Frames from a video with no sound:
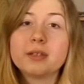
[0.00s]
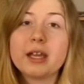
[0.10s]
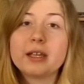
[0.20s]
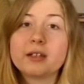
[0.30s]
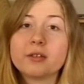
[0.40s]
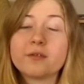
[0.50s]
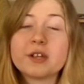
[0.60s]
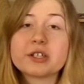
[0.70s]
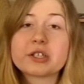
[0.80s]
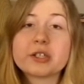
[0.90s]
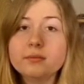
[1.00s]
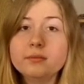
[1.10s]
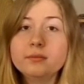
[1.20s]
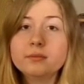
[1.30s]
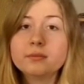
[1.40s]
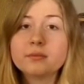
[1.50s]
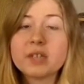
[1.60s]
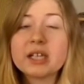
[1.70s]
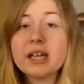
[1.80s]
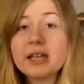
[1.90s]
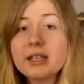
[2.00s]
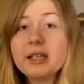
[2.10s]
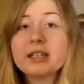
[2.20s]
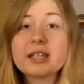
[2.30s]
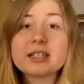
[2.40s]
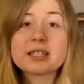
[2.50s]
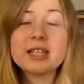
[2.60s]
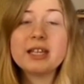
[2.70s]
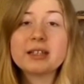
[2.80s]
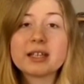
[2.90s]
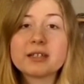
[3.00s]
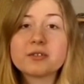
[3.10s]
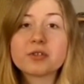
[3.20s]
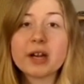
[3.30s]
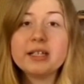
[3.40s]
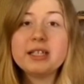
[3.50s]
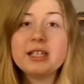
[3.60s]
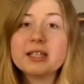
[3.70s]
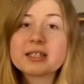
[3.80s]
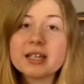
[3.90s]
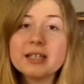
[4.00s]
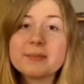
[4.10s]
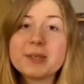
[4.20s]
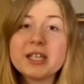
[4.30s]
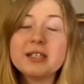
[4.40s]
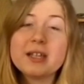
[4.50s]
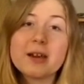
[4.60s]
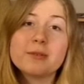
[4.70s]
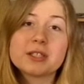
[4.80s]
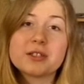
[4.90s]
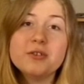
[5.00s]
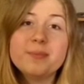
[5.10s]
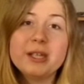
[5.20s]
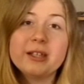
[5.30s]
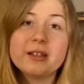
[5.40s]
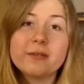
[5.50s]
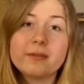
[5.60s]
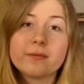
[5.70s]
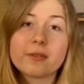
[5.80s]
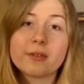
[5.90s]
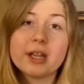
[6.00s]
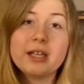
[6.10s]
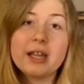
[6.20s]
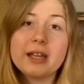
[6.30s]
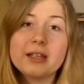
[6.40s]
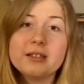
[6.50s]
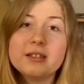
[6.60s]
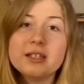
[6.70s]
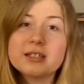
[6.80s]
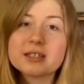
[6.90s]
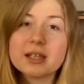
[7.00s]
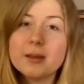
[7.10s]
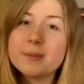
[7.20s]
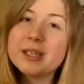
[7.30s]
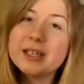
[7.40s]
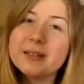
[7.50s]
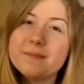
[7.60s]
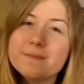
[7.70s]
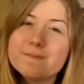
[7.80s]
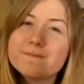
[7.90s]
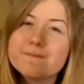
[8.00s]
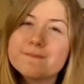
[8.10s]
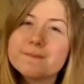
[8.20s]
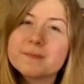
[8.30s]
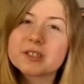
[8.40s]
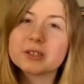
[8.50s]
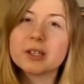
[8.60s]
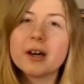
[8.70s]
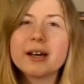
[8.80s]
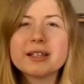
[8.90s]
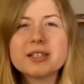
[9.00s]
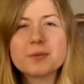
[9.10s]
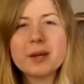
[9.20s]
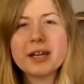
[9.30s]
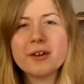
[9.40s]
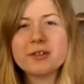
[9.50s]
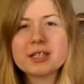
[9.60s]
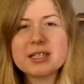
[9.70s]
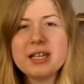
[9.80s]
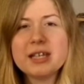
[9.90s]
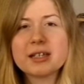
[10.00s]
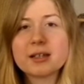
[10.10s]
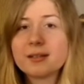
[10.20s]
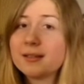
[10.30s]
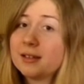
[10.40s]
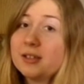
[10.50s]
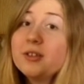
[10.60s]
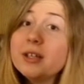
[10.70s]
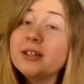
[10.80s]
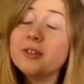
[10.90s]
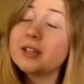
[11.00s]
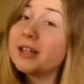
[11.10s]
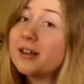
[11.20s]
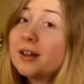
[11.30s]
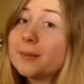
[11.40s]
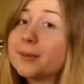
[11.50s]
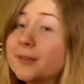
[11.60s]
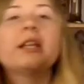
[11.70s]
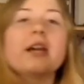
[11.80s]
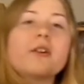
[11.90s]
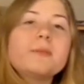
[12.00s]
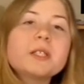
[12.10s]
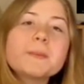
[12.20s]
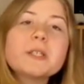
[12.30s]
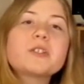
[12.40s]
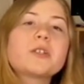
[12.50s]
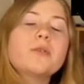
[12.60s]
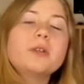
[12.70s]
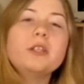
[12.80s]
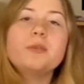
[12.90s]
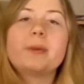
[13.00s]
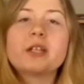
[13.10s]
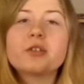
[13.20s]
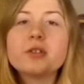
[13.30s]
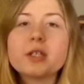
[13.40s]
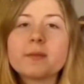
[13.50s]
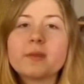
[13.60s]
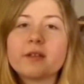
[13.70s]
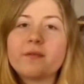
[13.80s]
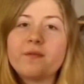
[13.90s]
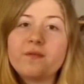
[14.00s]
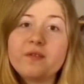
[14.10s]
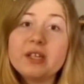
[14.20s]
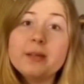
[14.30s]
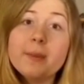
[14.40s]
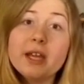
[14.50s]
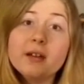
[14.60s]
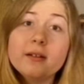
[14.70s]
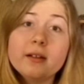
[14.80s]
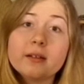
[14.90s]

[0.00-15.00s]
the anglerfish. Kind of like that snake that tried to eat a centipede that was too big for it, and this centipede clawed its way out of the snake. You can look that up. Now, I've just been showing you pictures of the female